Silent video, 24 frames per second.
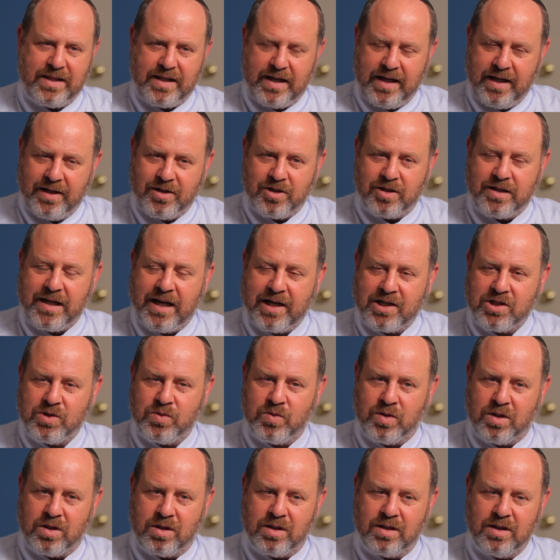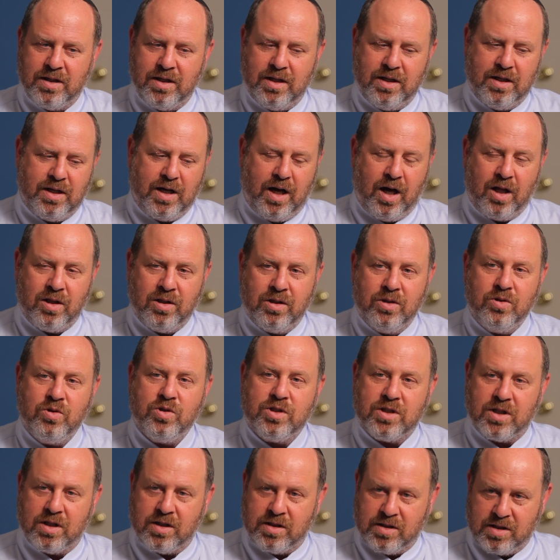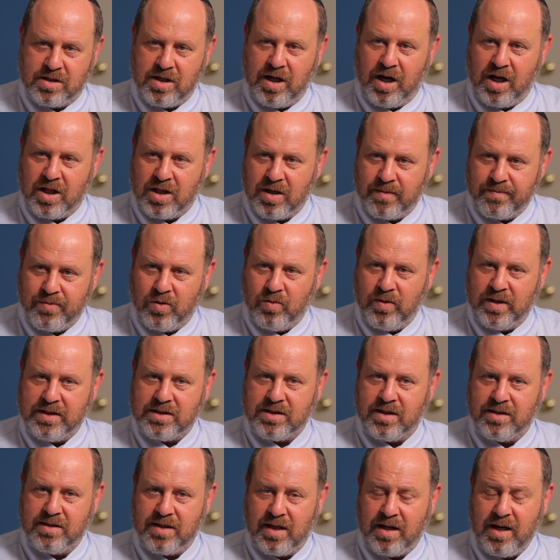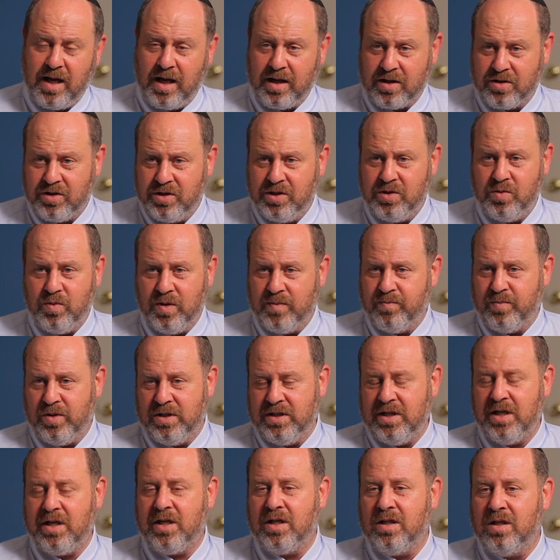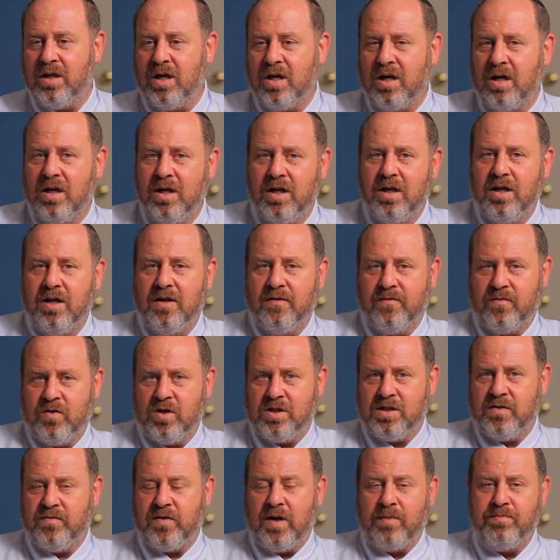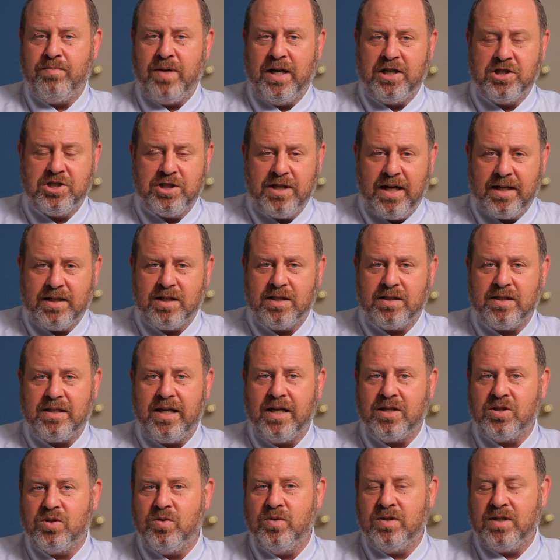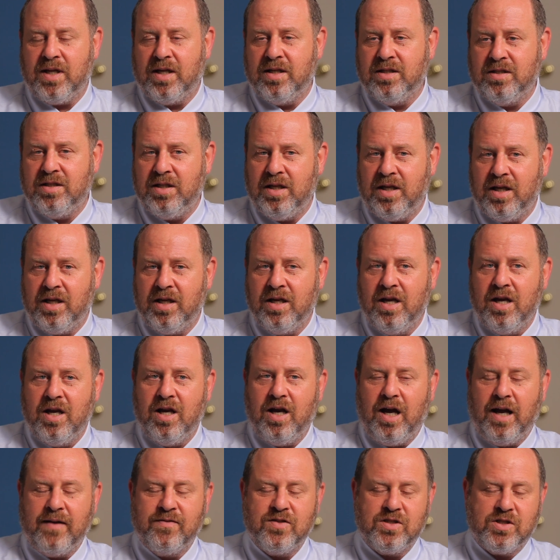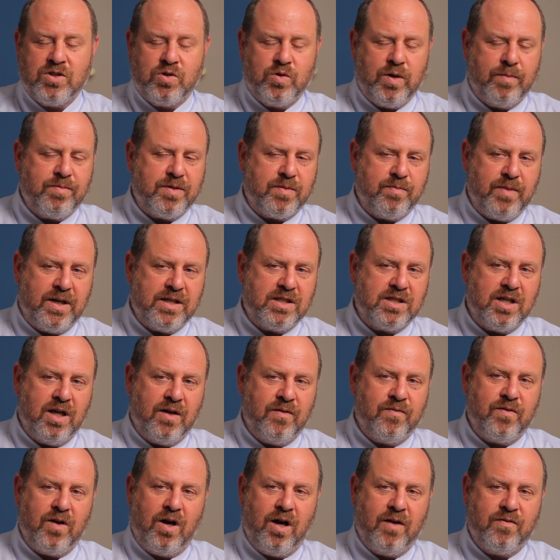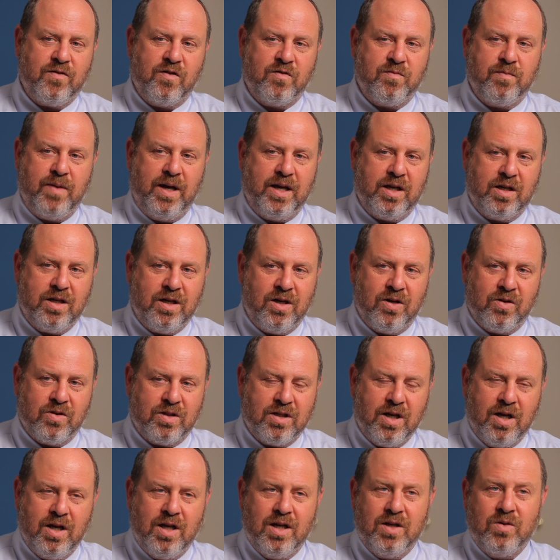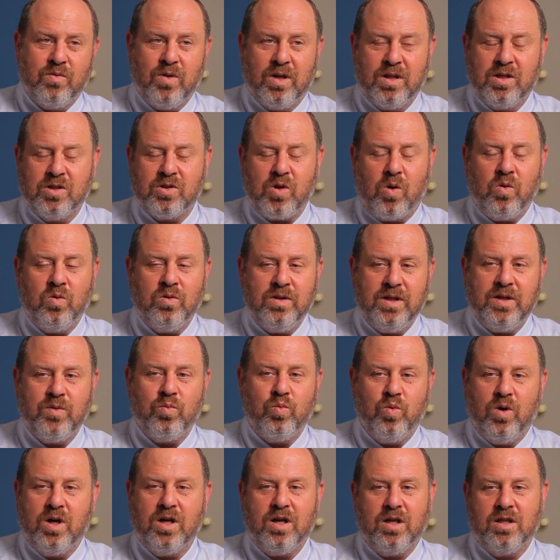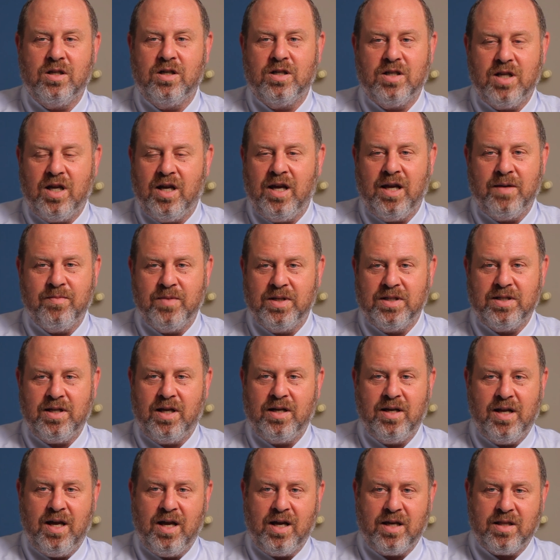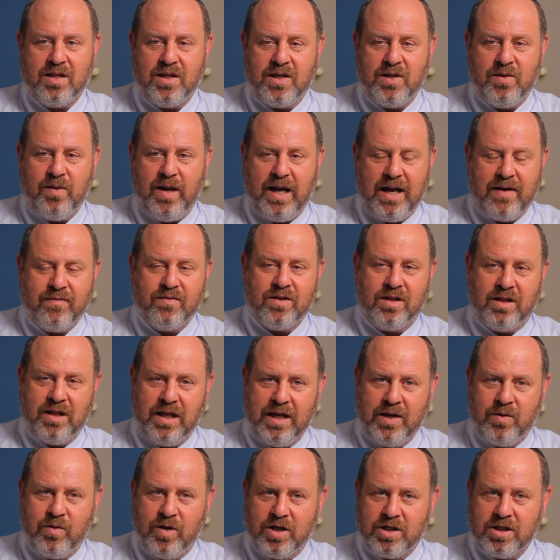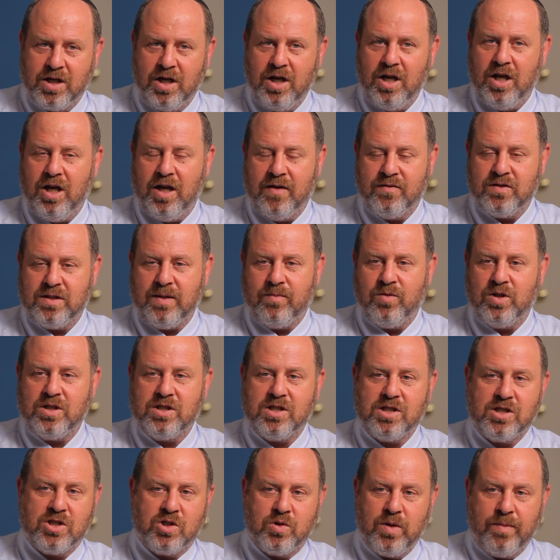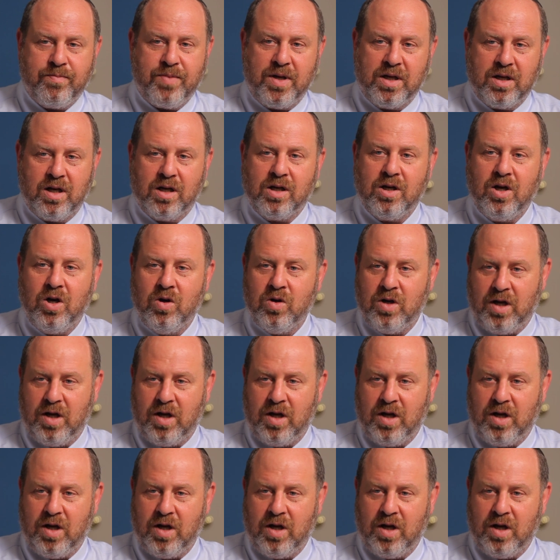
intertextual allusions to other points in Tanakh, two in particular. First of all, pashatati et kutanti. I've stripped myself off of my coat. Well, there's only one other time in Tanakh that you have the language of someone stripping a coat